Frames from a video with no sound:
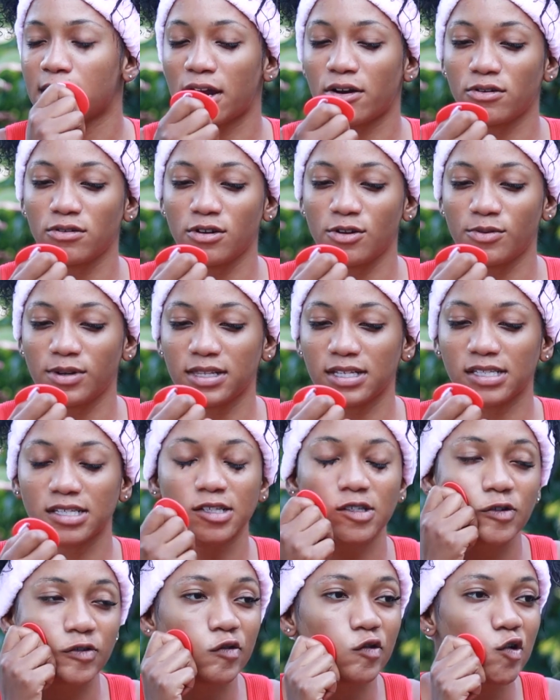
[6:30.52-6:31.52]
I don't know what this
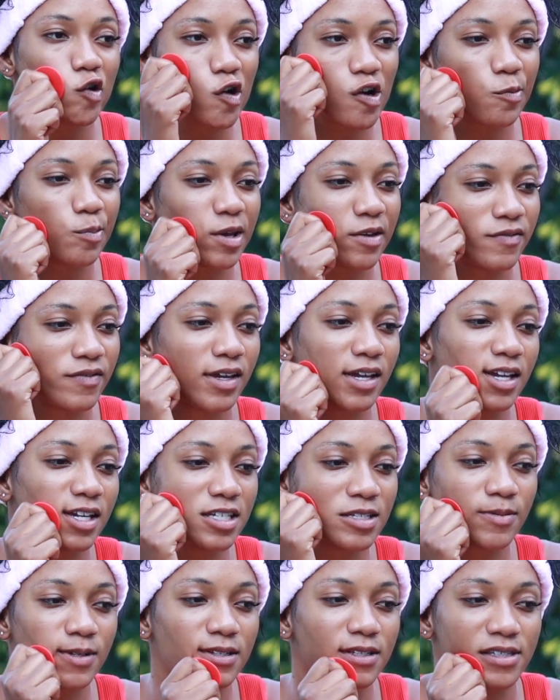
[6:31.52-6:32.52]
is for. on My
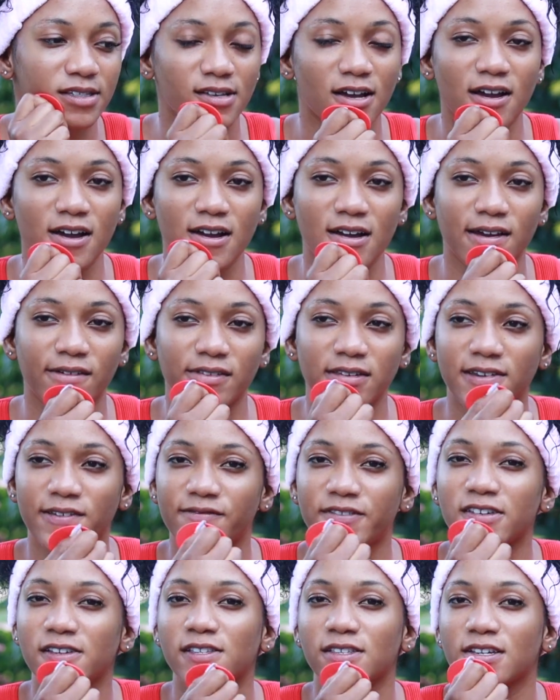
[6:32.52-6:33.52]
face but it's soft and it
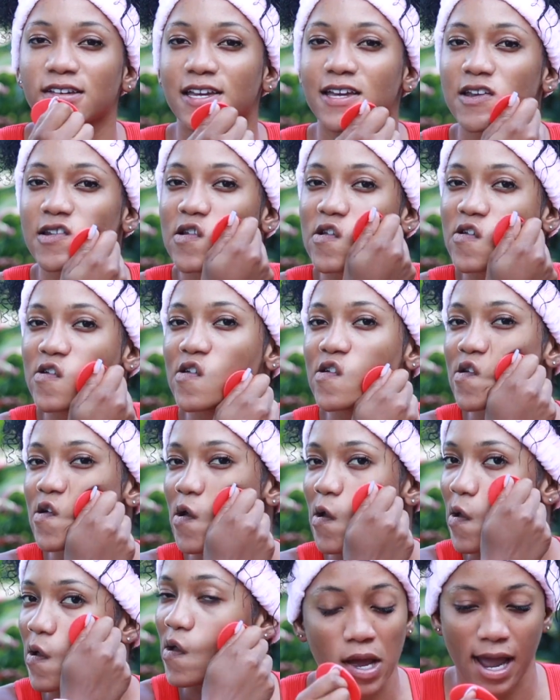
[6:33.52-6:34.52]
feels good.
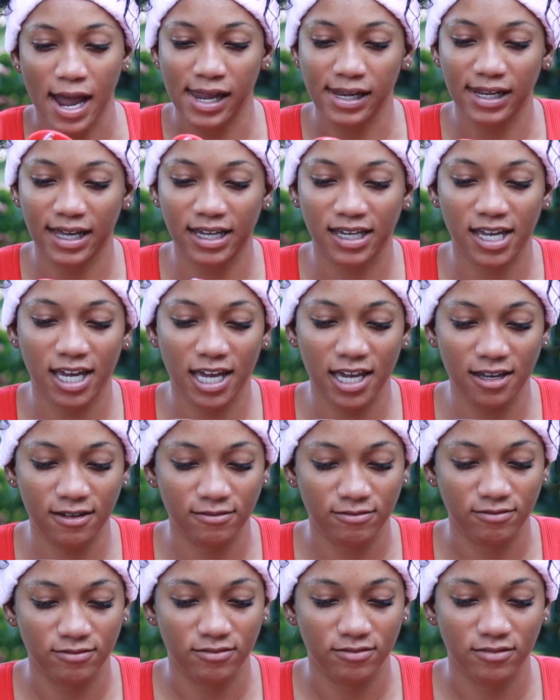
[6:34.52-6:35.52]
I like it.
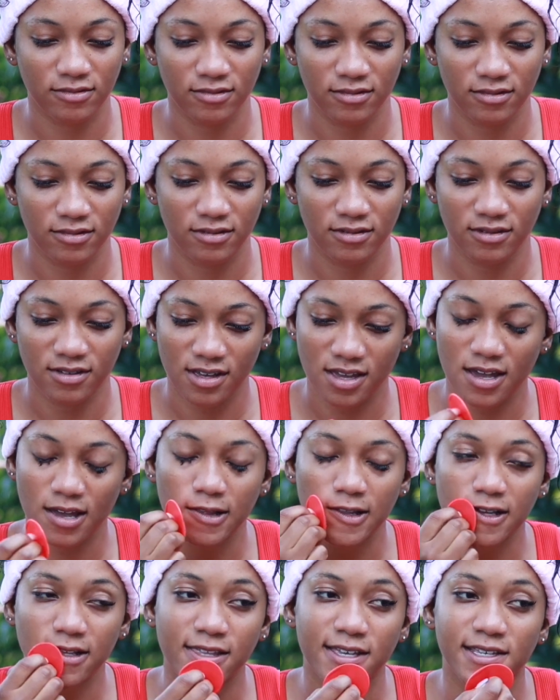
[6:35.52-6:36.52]
Yeah, I
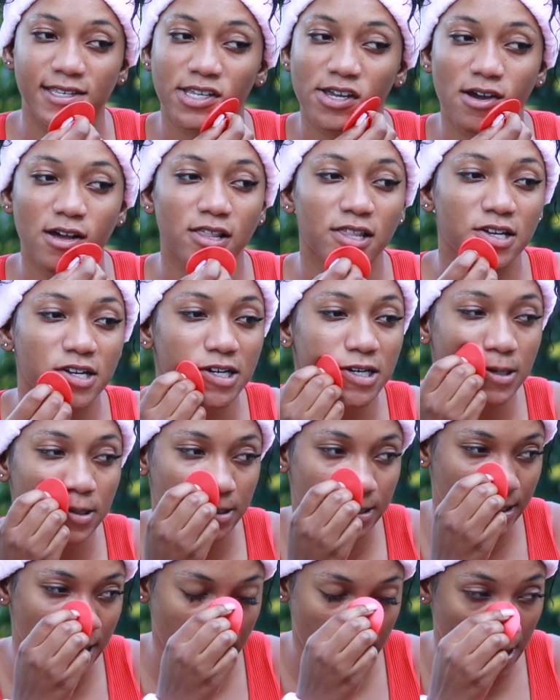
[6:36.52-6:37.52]
like this color,
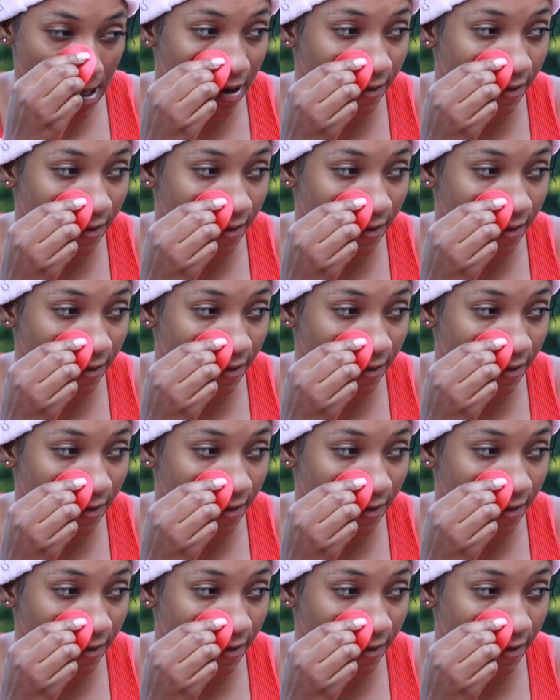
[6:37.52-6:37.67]
style,